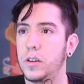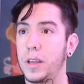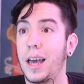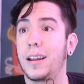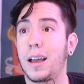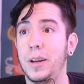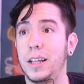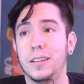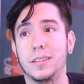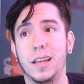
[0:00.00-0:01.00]
So yeah, the
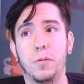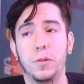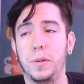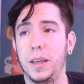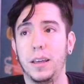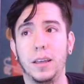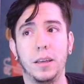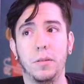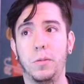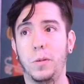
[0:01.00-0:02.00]
Caminantes, that will
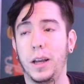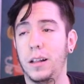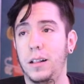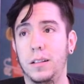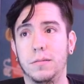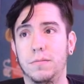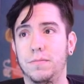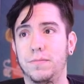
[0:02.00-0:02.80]
be, well,